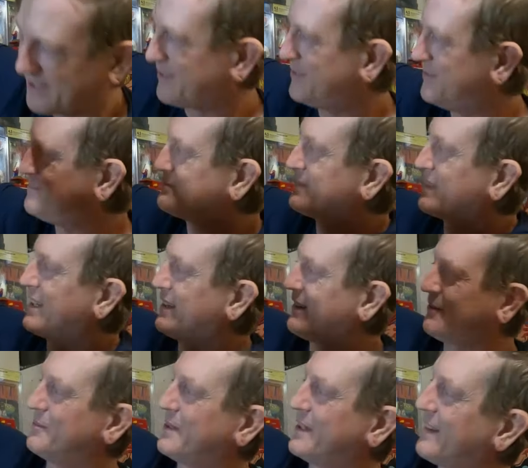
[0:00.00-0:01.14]
out.
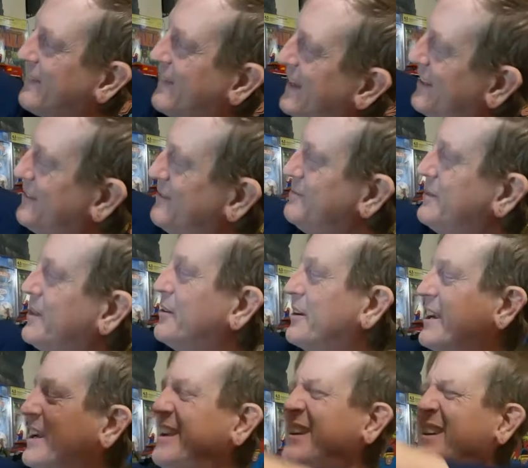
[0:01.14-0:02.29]
Oh, and that
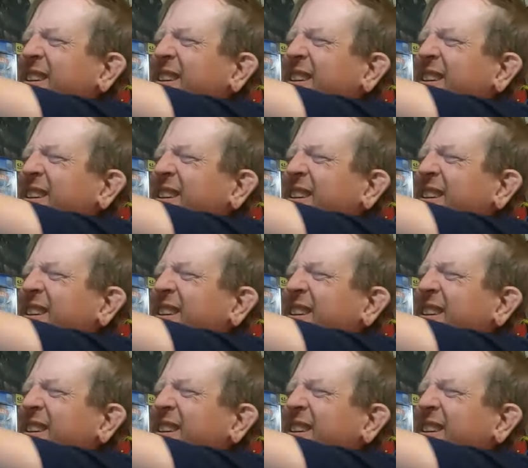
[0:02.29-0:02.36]
Okay.